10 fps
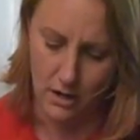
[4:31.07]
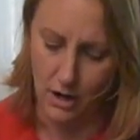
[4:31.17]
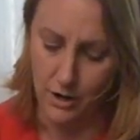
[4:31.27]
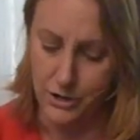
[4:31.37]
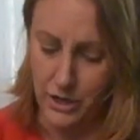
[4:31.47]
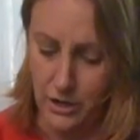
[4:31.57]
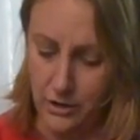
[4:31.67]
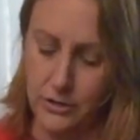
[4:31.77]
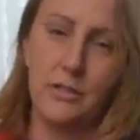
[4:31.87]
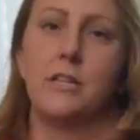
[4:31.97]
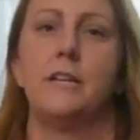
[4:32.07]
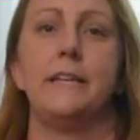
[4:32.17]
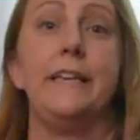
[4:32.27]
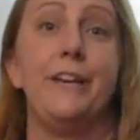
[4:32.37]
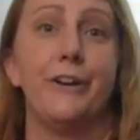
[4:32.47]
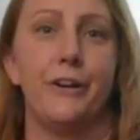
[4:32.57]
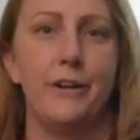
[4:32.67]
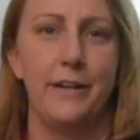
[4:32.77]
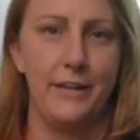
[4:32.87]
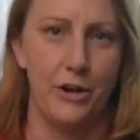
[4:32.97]
our dog's gear
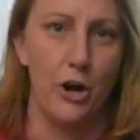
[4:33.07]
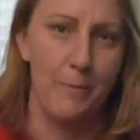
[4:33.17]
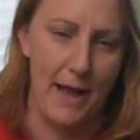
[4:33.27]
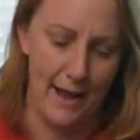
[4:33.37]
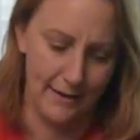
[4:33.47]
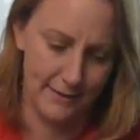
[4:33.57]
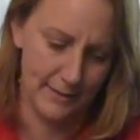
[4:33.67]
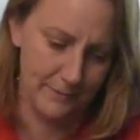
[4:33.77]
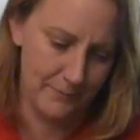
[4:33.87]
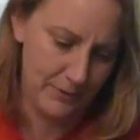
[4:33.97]
in our packs.